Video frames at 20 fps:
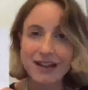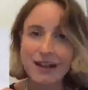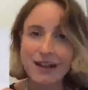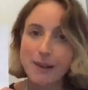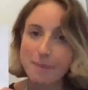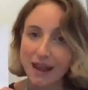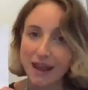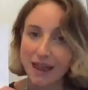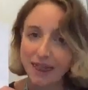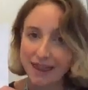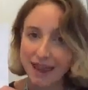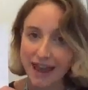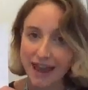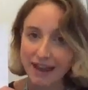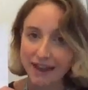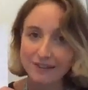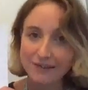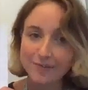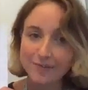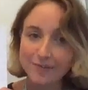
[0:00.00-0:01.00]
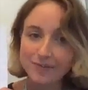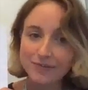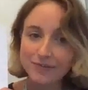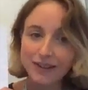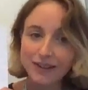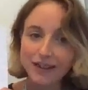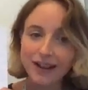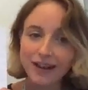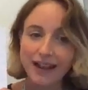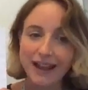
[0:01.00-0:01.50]
But then
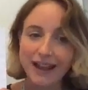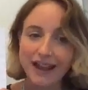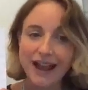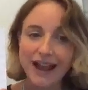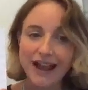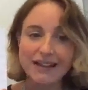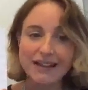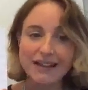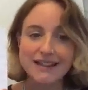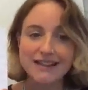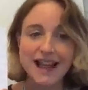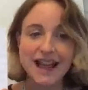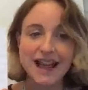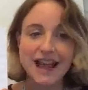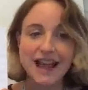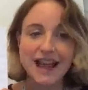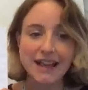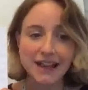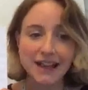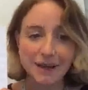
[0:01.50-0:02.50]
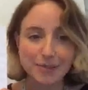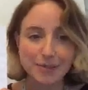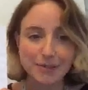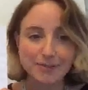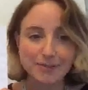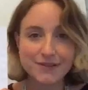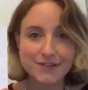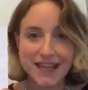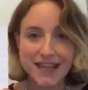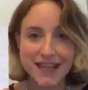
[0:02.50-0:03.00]
I had a cup of
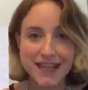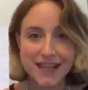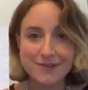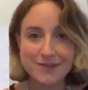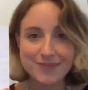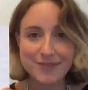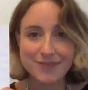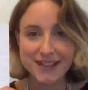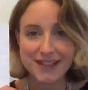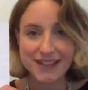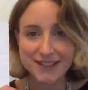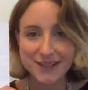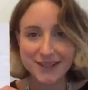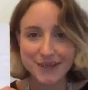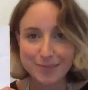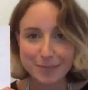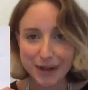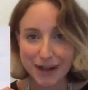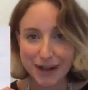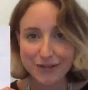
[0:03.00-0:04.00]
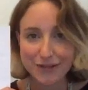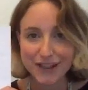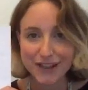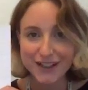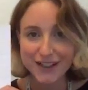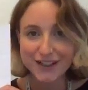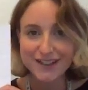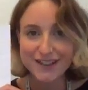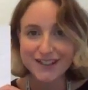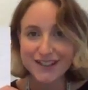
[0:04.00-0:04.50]
tea and some
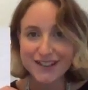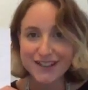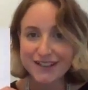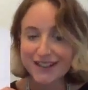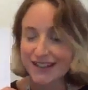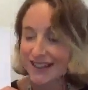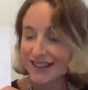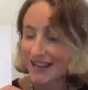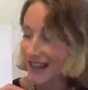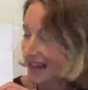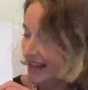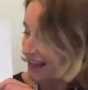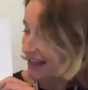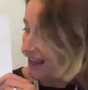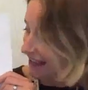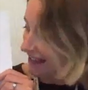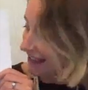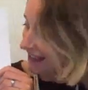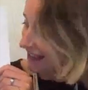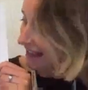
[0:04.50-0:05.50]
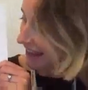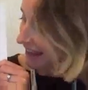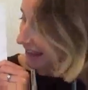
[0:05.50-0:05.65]
breakfast, and that